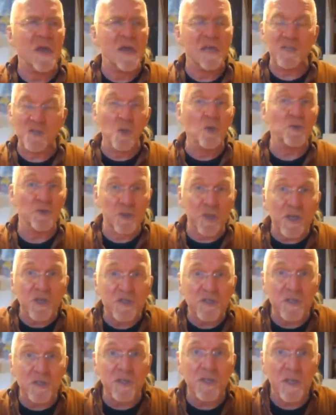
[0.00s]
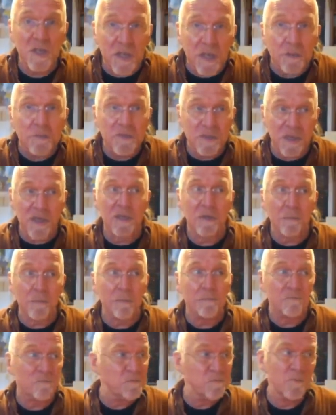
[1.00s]
It's not just an eclipse in
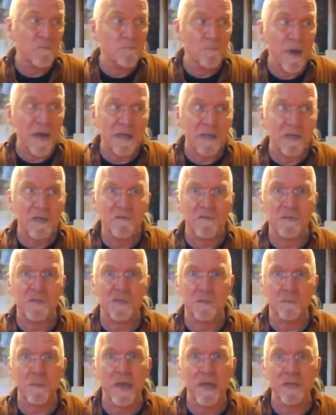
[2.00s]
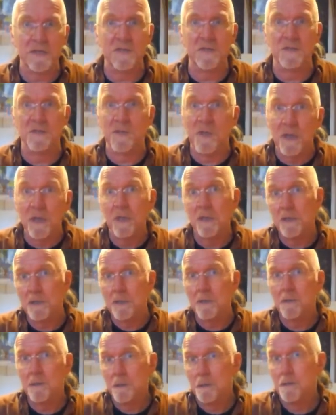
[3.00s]
a magnificent pattern
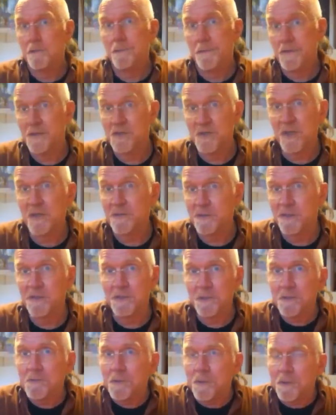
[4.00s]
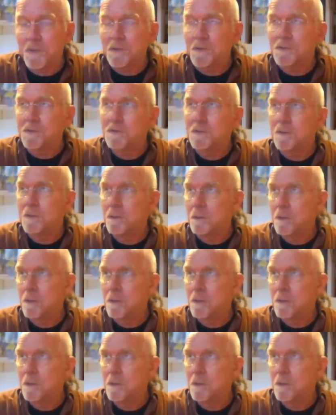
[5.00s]
conjuncting Uranus.